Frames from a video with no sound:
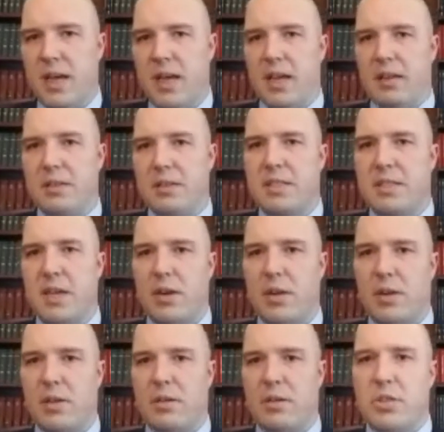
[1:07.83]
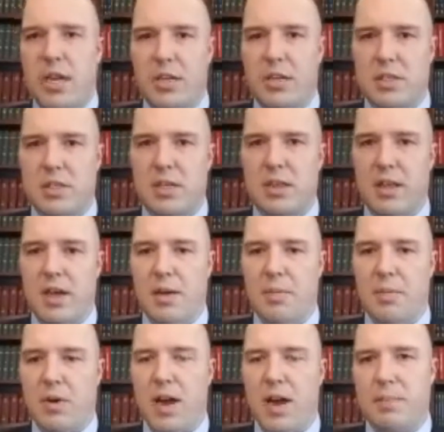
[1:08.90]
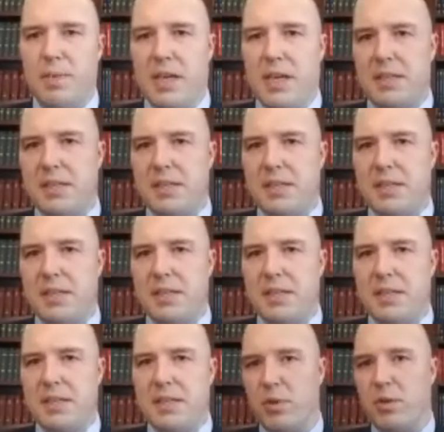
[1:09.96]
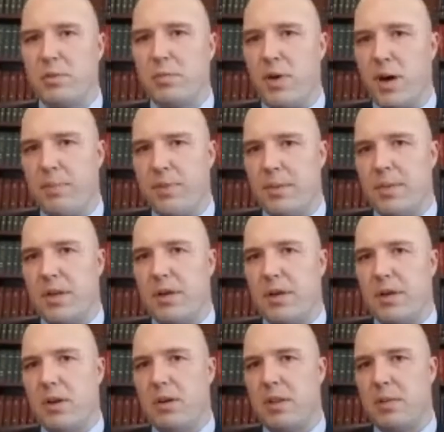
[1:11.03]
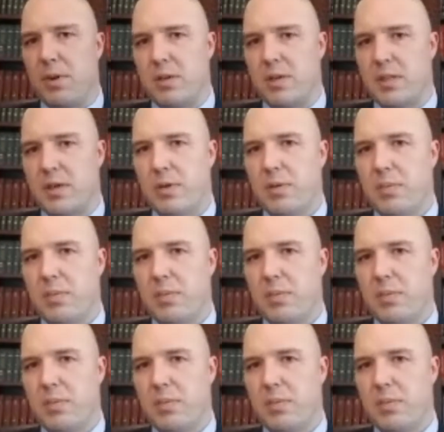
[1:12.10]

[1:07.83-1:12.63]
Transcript: and subtle changes in them are not being seen that would prompt them to go to the emergency room.